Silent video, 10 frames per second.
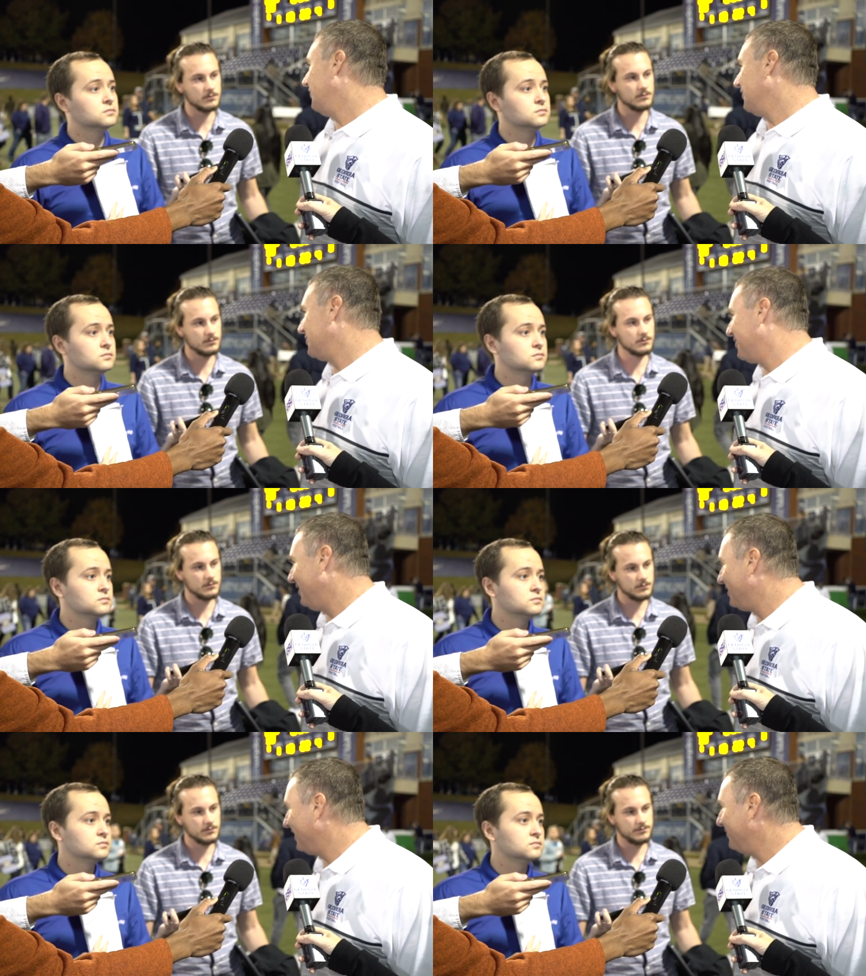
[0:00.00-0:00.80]
Speaker 1: for the
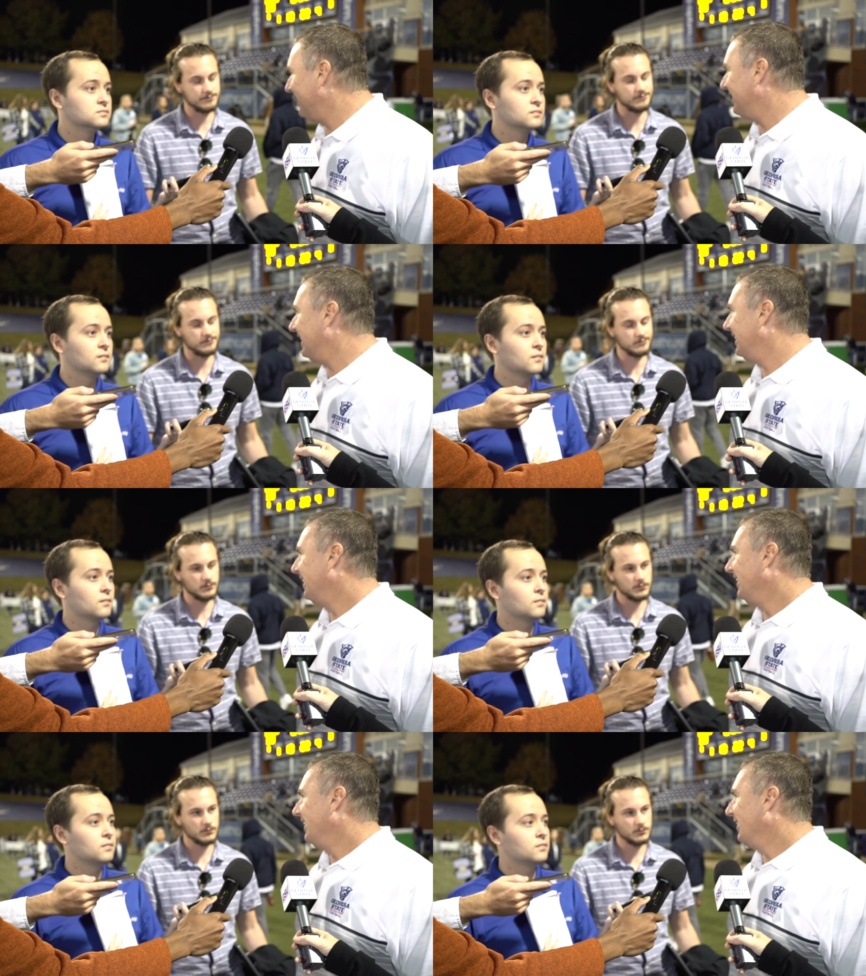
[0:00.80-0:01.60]
season. I mean. Uh,
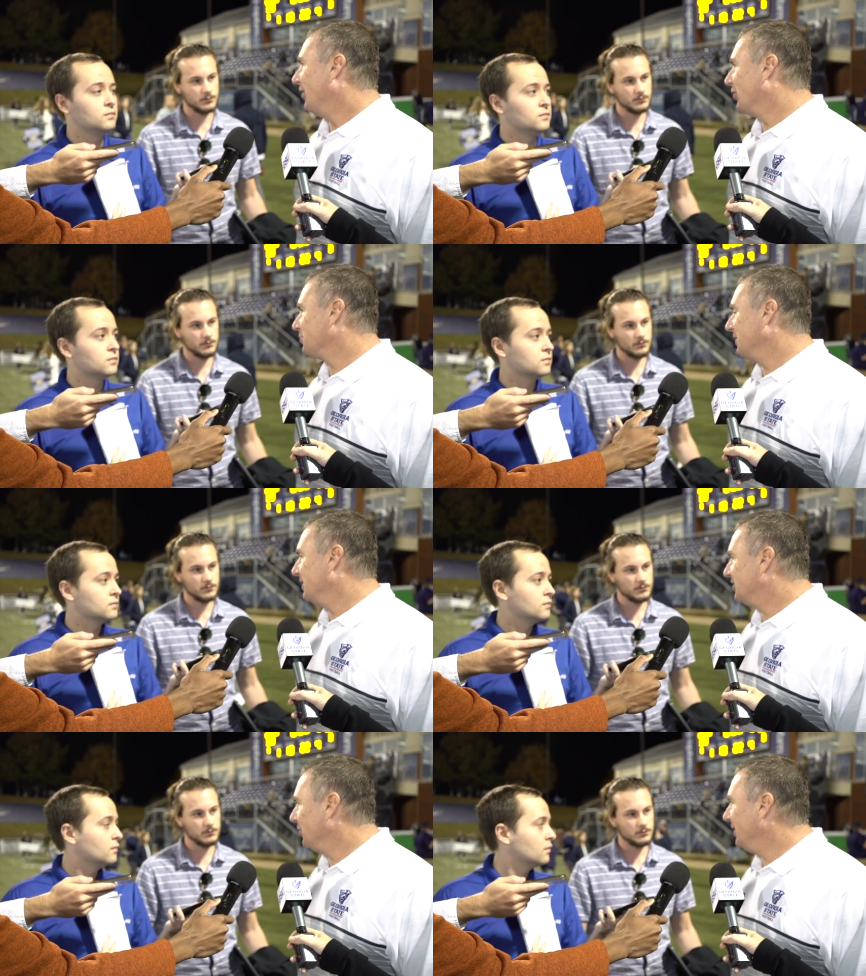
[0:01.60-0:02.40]

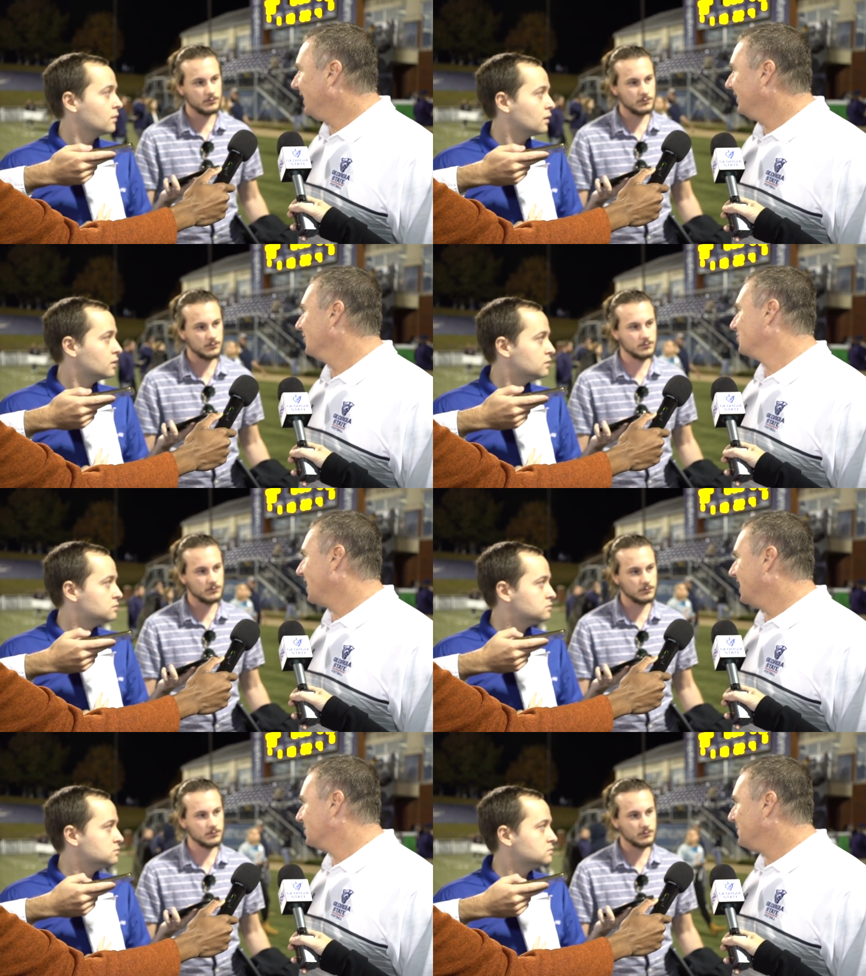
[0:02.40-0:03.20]
ultimately until we get
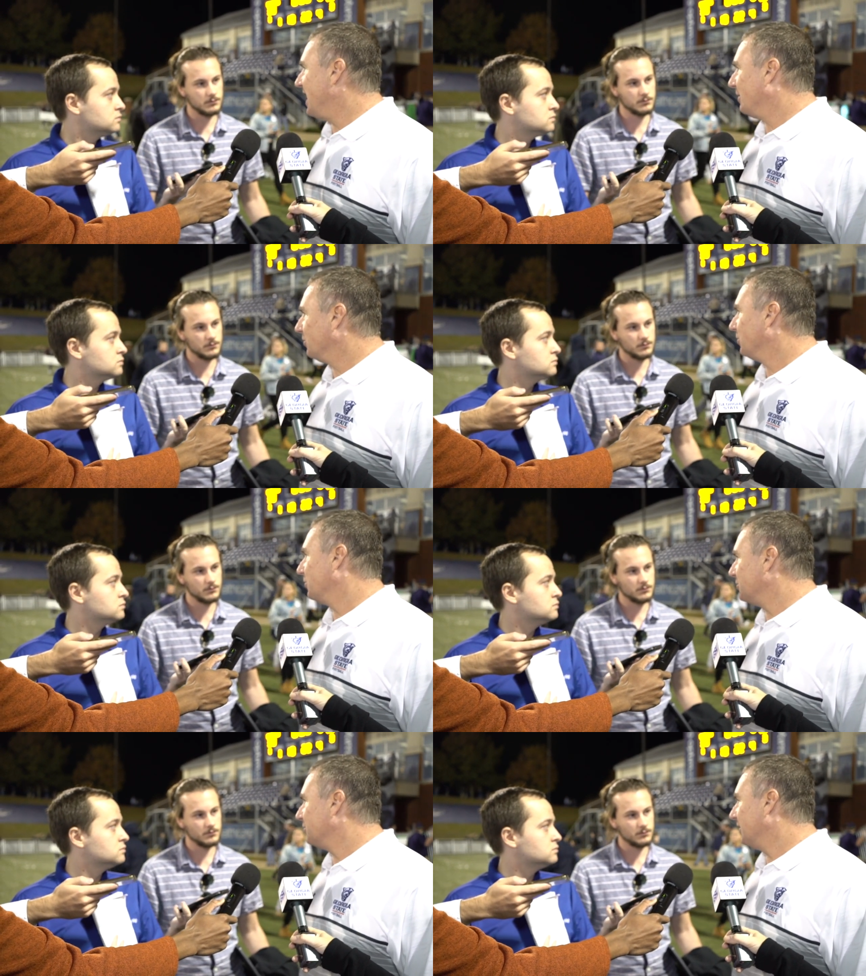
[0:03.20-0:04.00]
those guys back, we're,
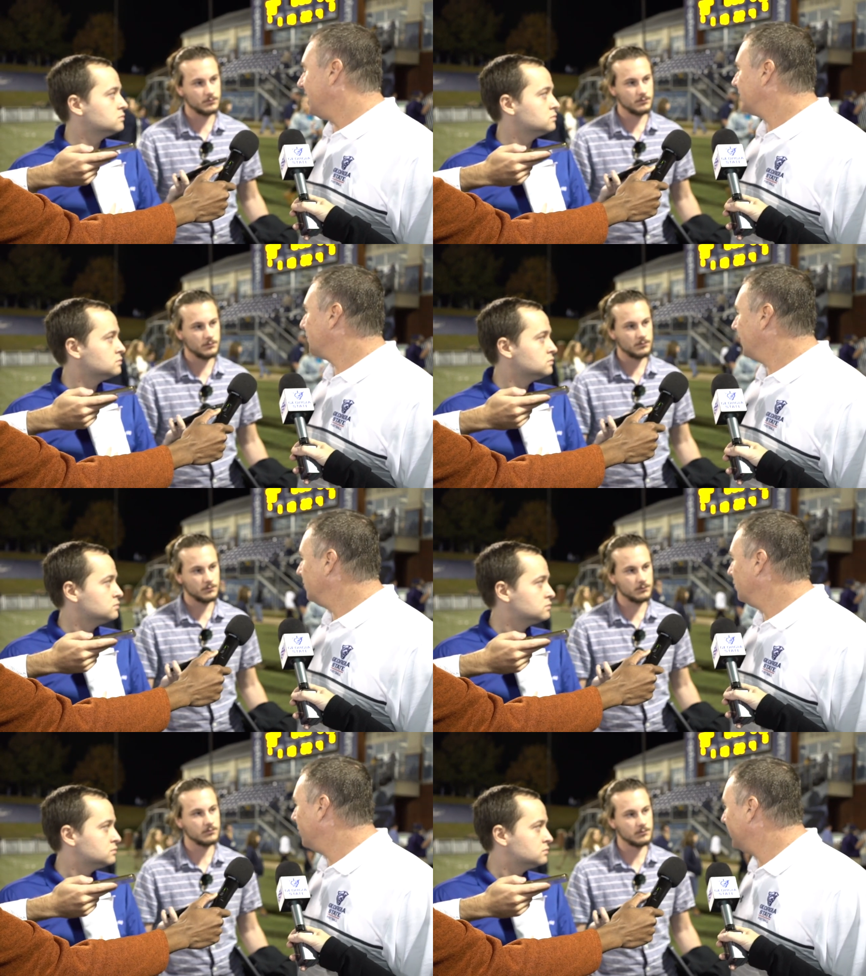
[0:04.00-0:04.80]
we're, we're going to have to
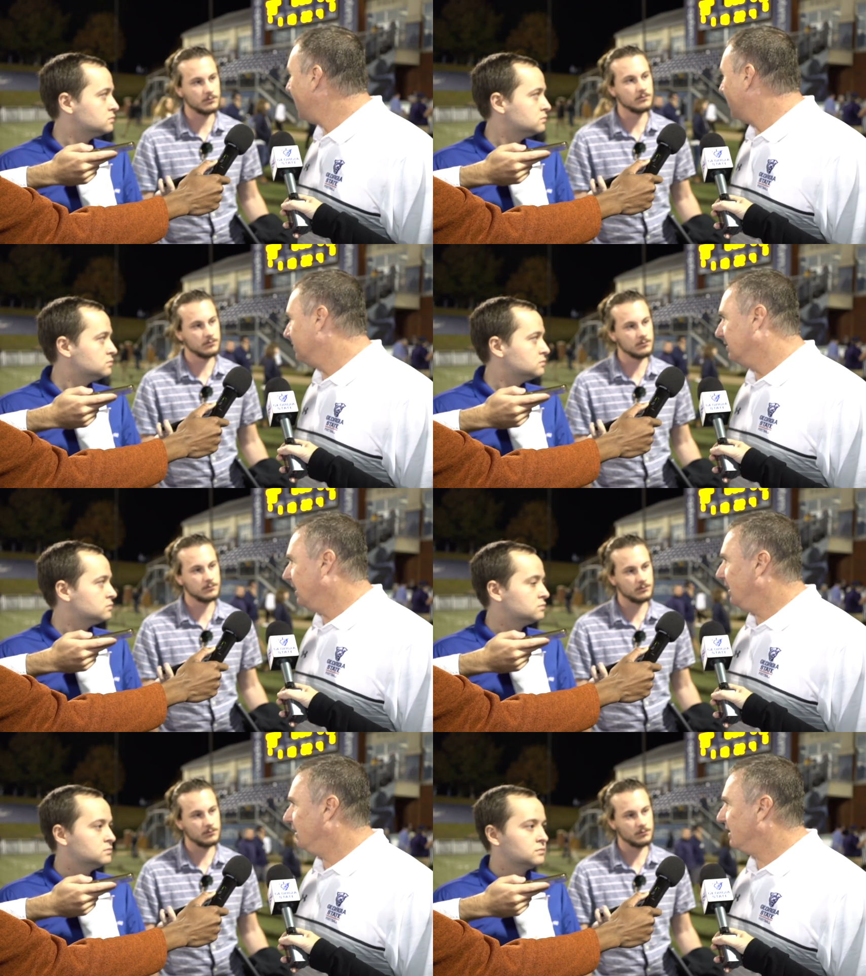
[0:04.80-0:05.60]
play with what we got,
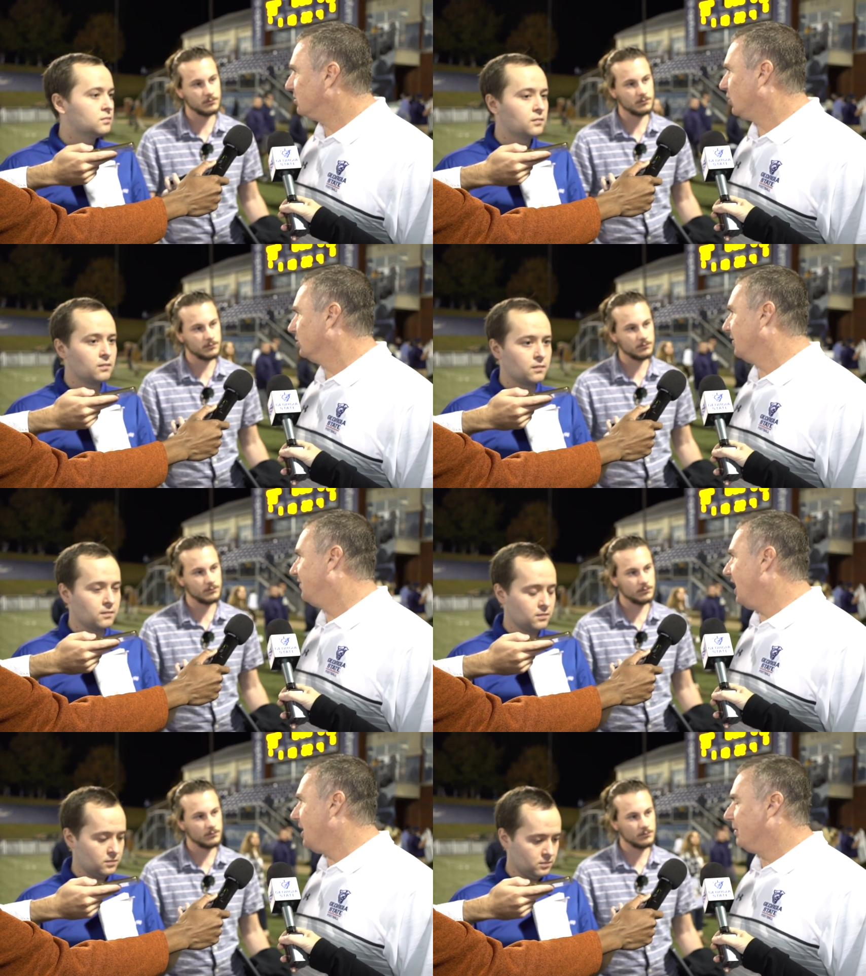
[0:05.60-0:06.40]
and, and that's
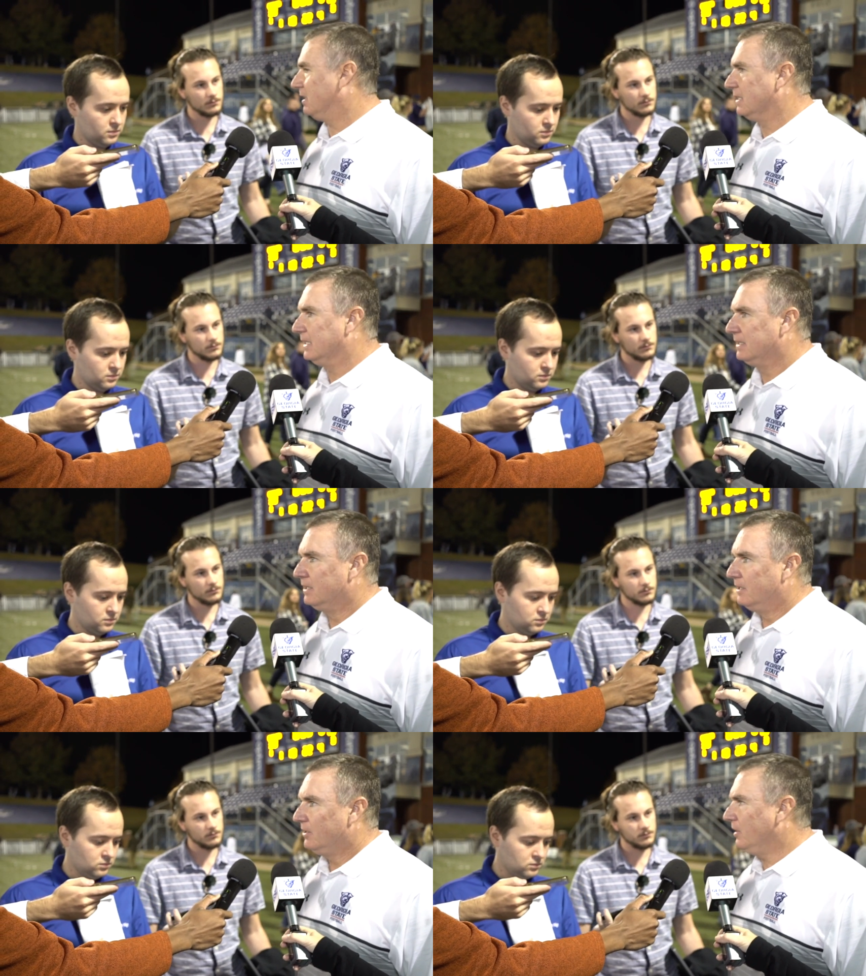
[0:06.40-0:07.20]
certainly fine. But uh,
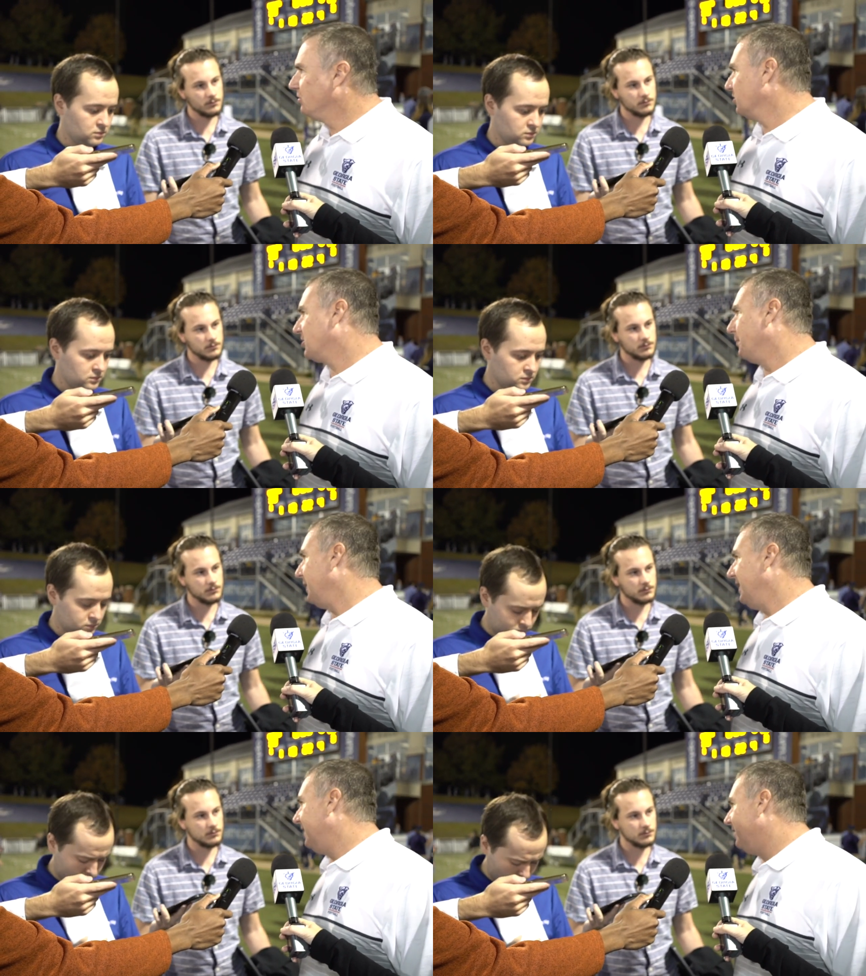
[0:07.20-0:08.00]
you know, just
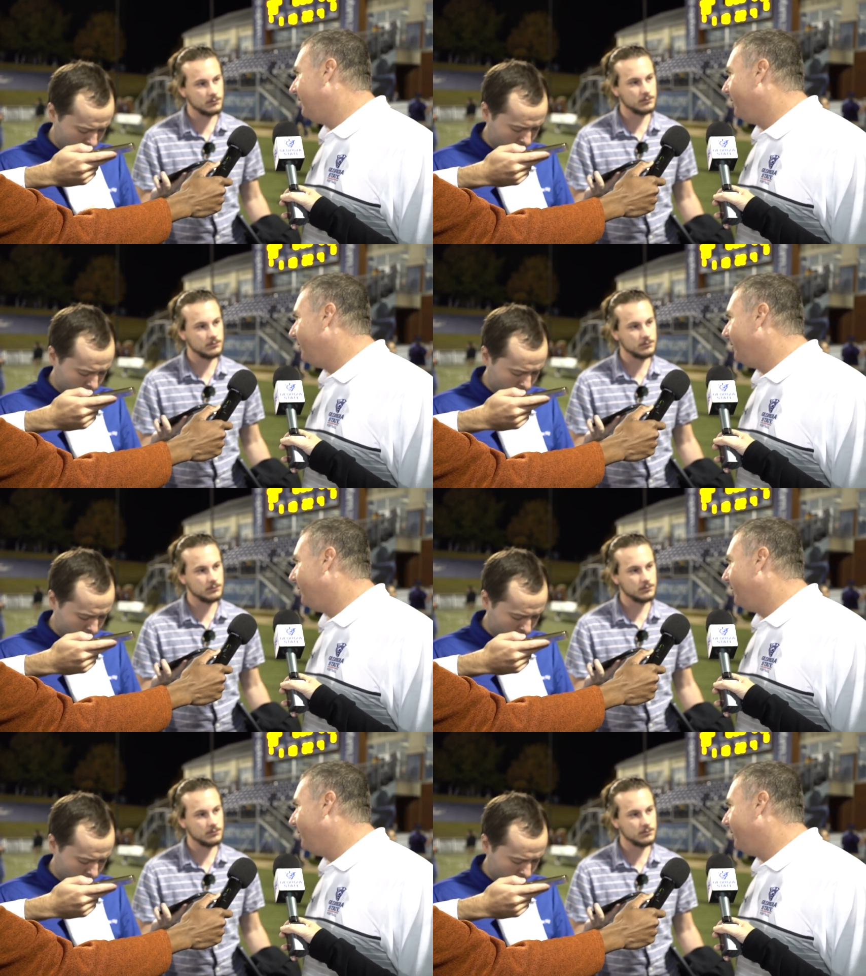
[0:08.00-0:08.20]
competing.